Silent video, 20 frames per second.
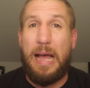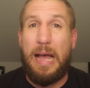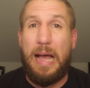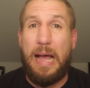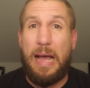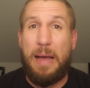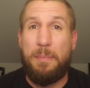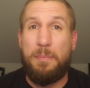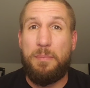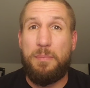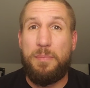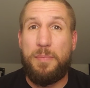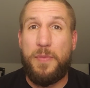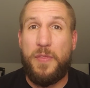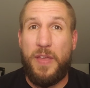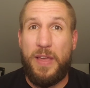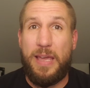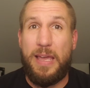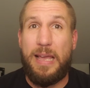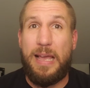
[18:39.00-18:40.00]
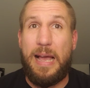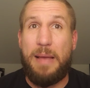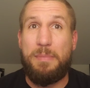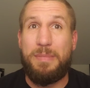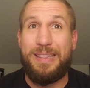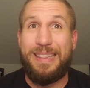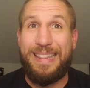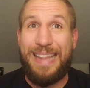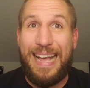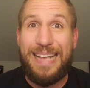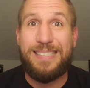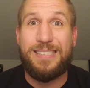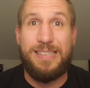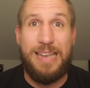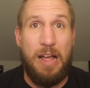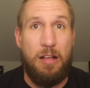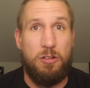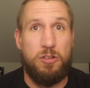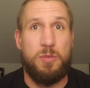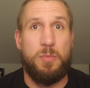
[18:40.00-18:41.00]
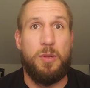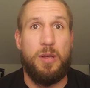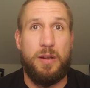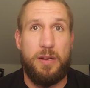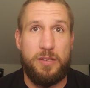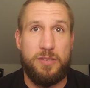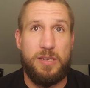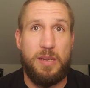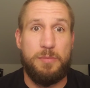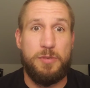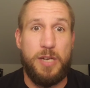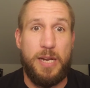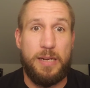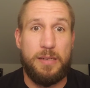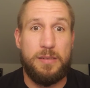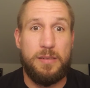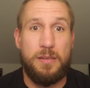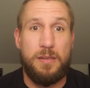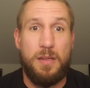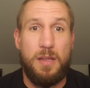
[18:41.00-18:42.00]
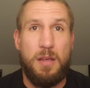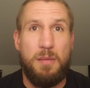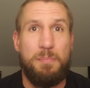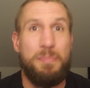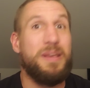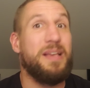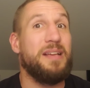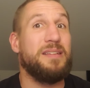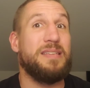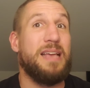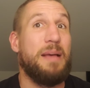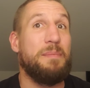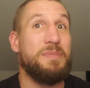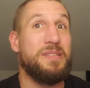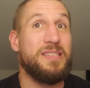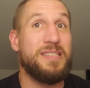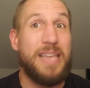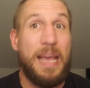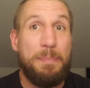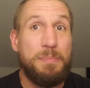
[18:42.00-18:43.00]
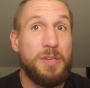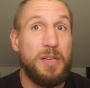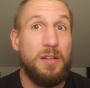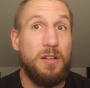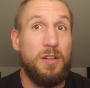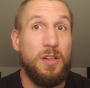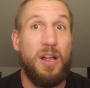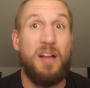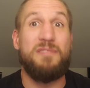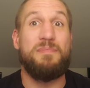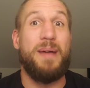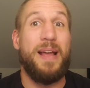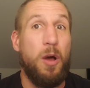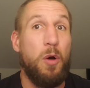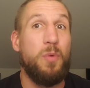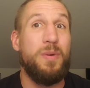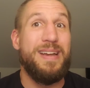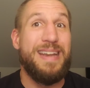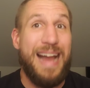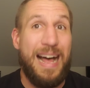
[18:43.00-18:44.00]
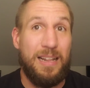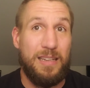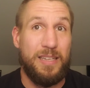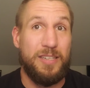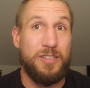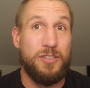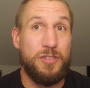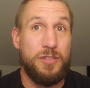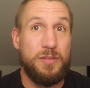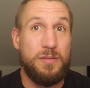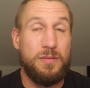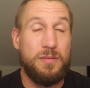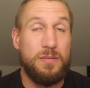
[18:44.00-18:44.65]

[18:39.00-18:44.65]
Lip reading: I'm thinking I'm less knowledgeable on a subject because I'm skeptical of my own knowledge.